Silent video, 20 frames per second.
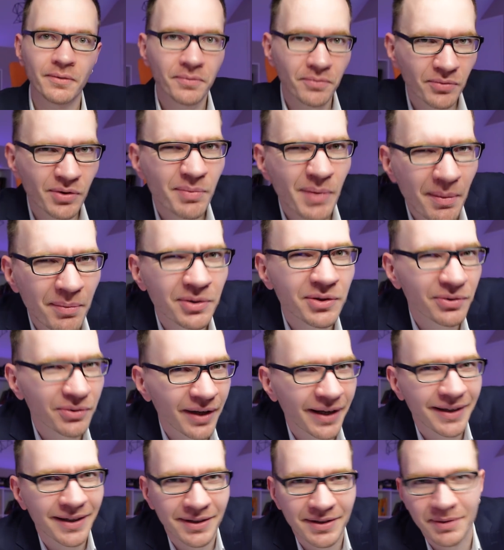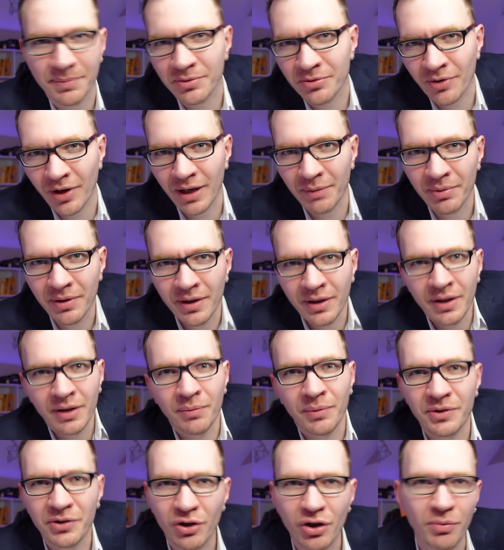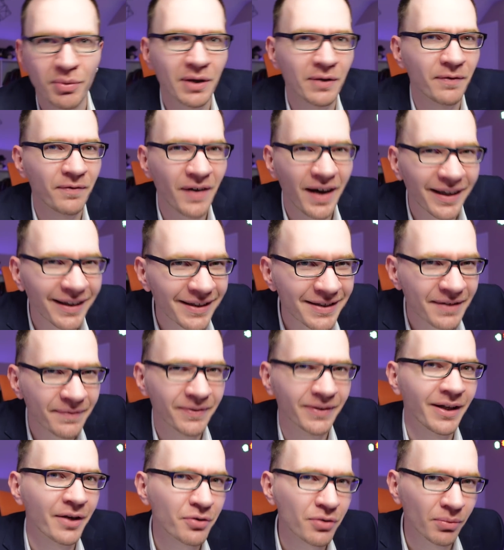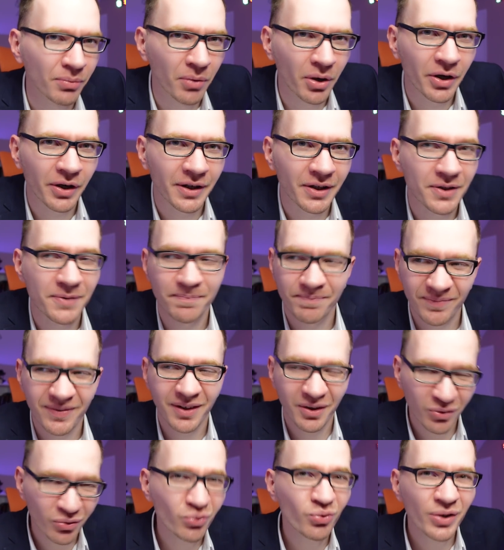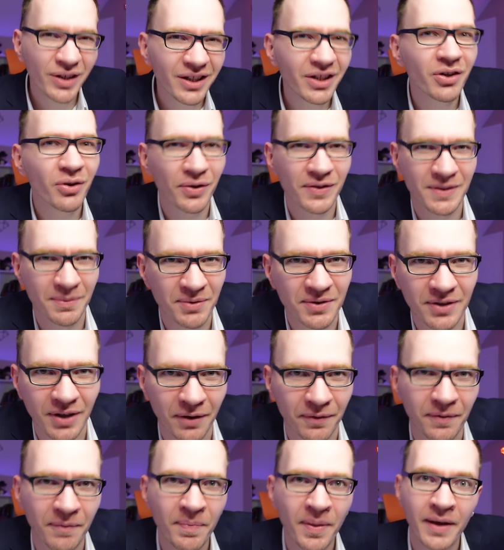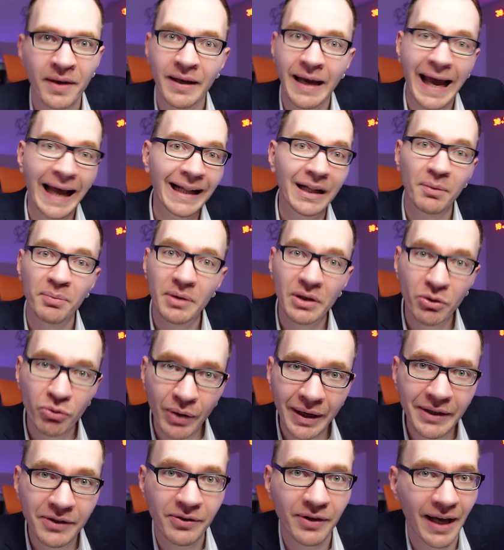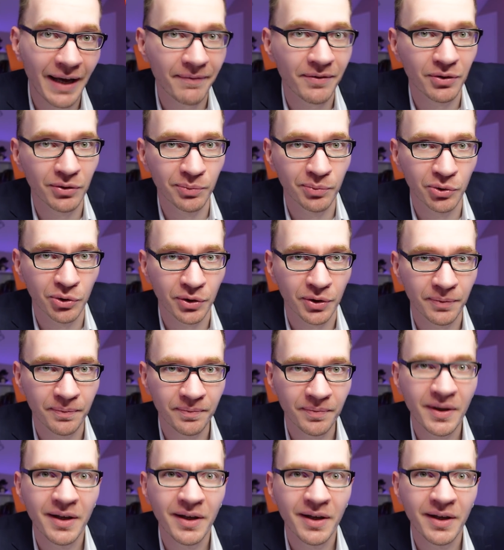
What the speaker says: remember to like and subscribe. We talk about finance and financial markets, really awesome stuff, and it'll be great to have you on board.